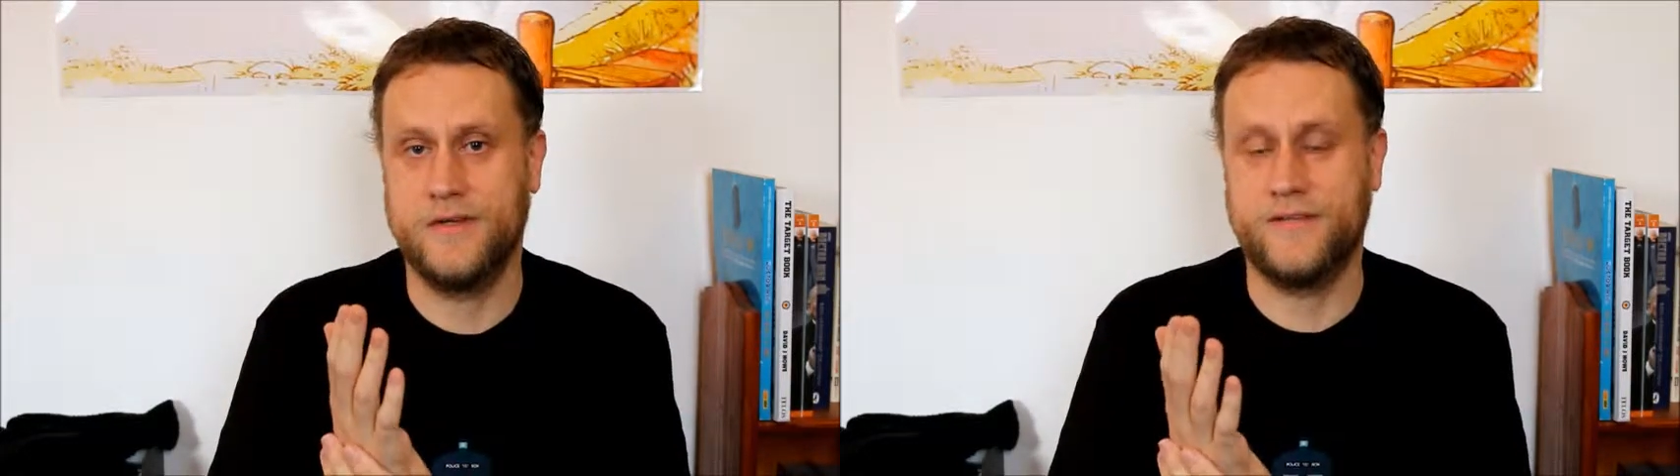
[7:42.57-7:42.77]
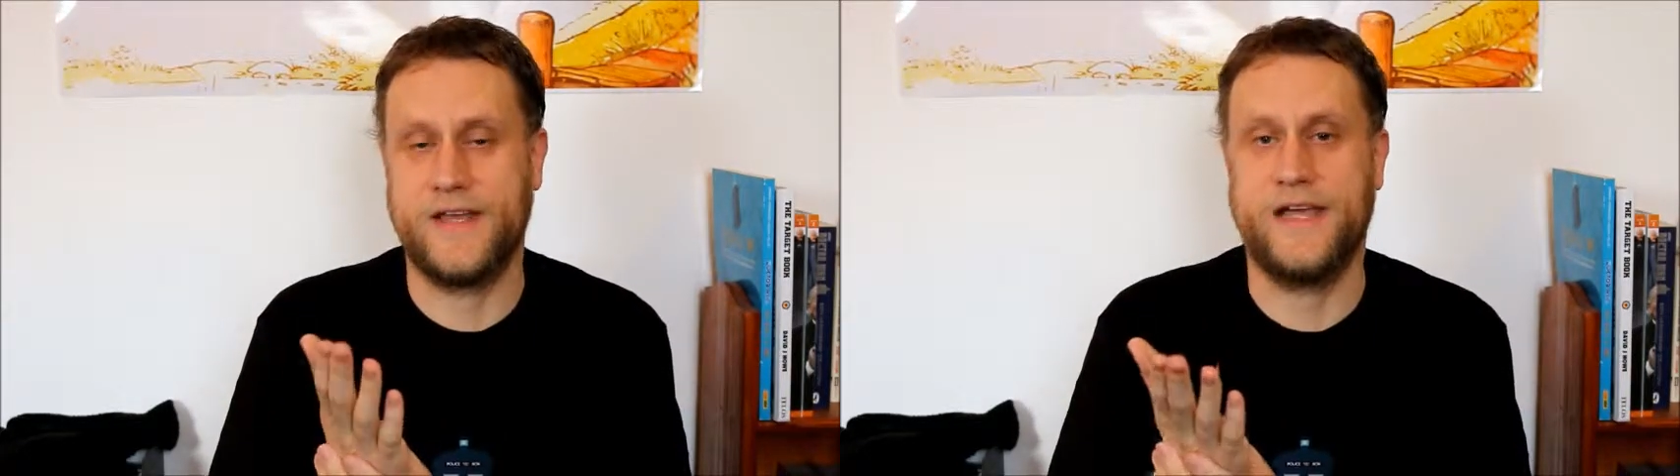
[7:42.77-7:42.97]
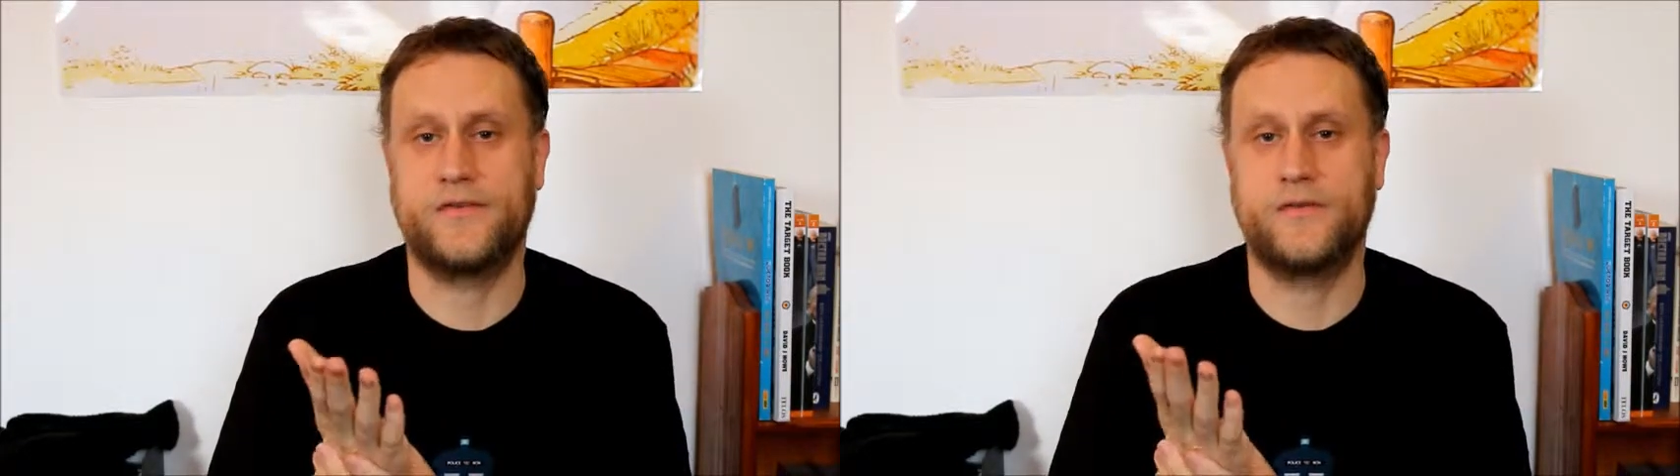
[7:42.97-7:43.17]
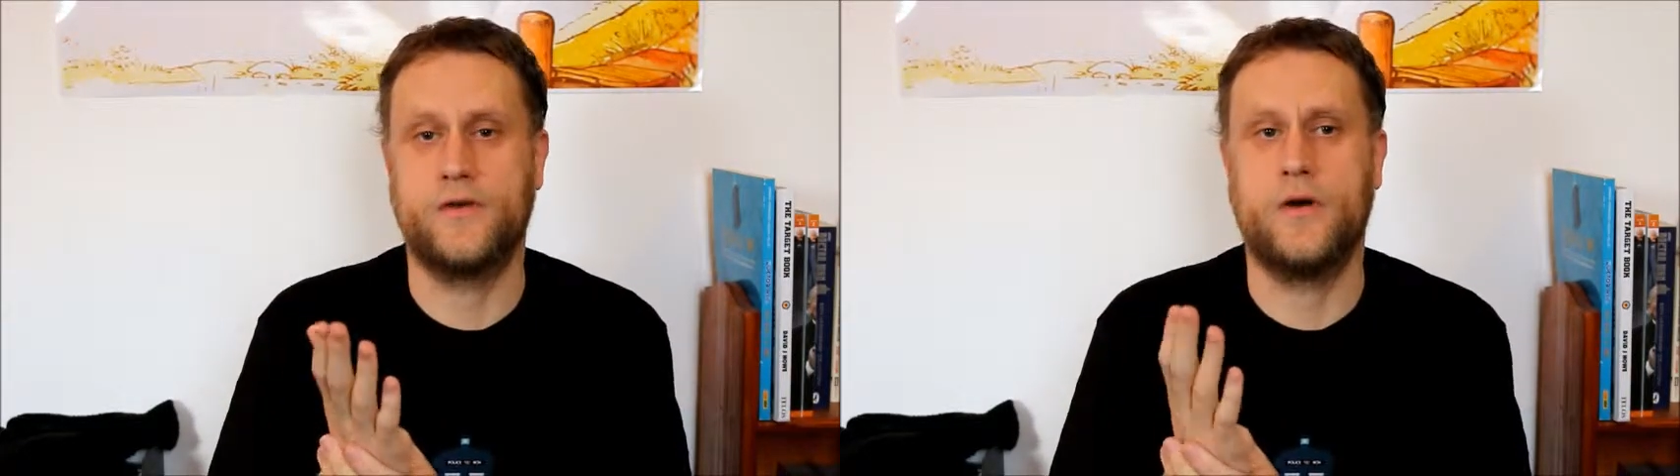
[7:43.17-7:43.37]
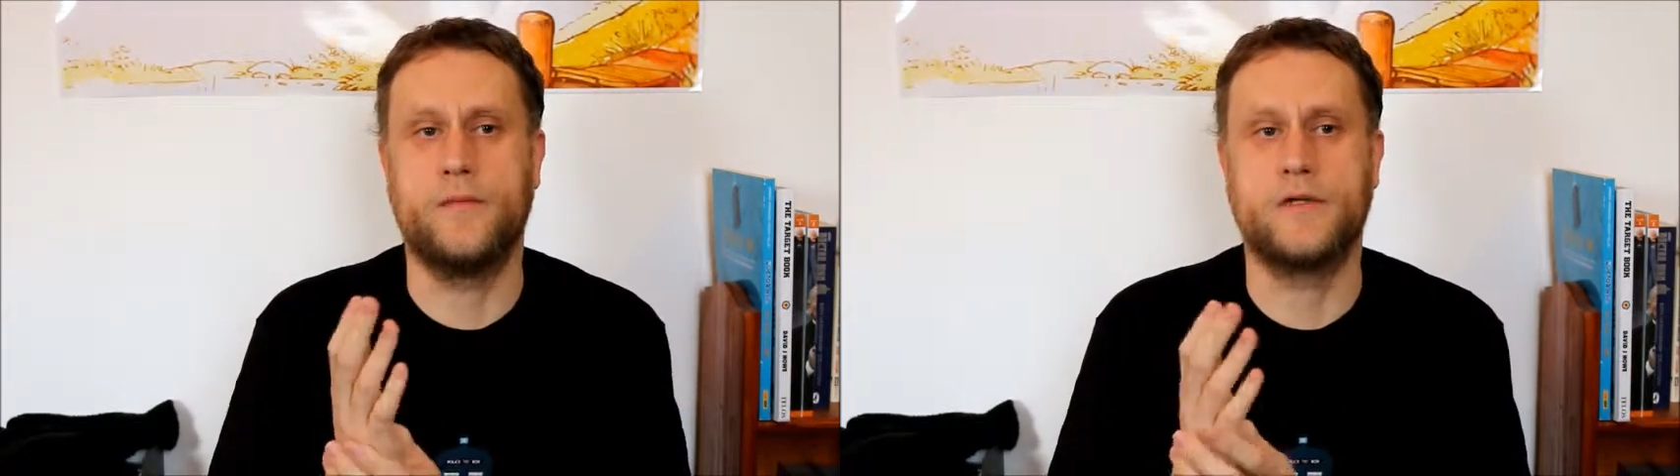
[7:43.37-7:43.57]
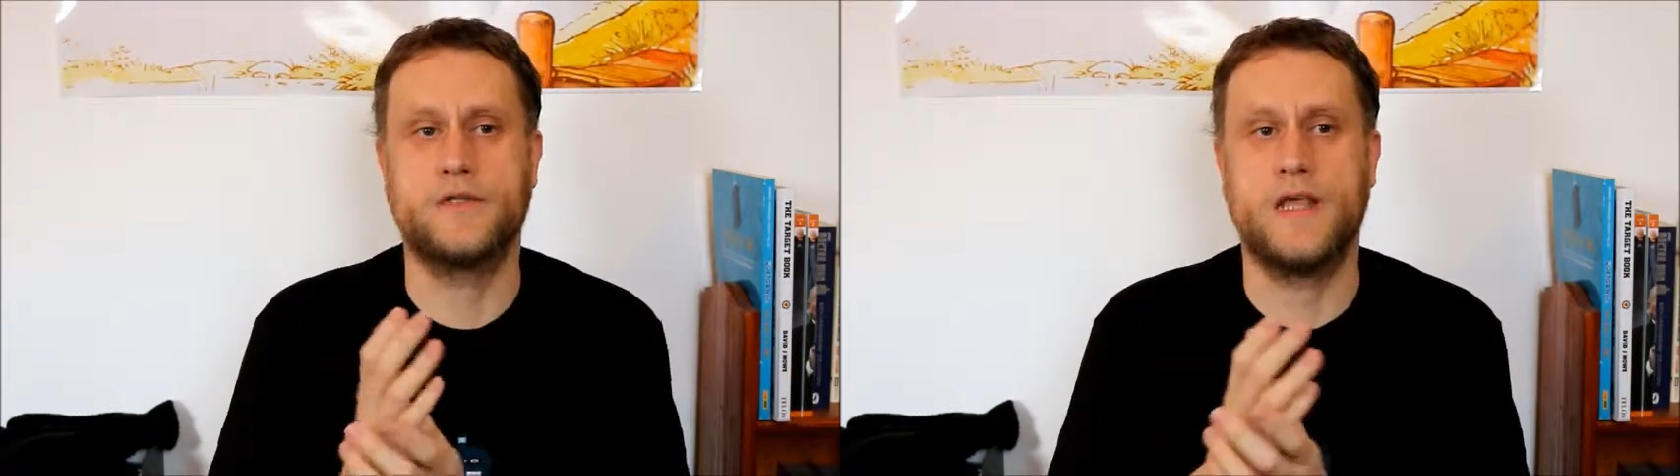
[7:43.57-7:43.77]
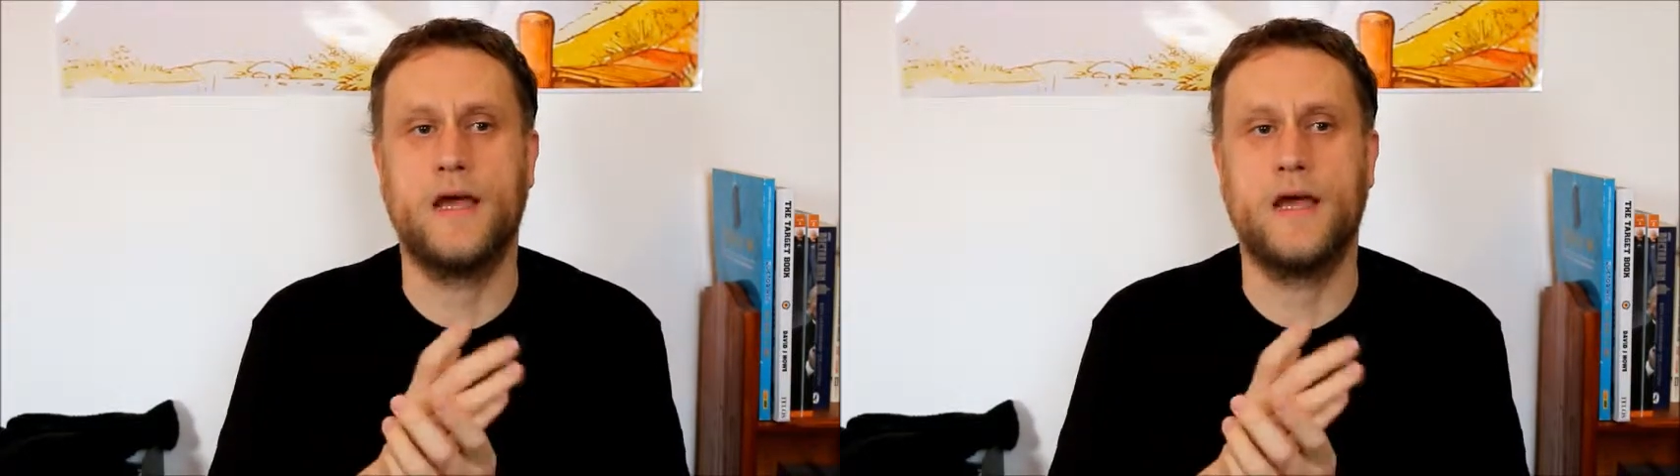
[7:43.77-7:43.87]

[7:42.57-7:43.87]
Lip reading: of the House of Commons.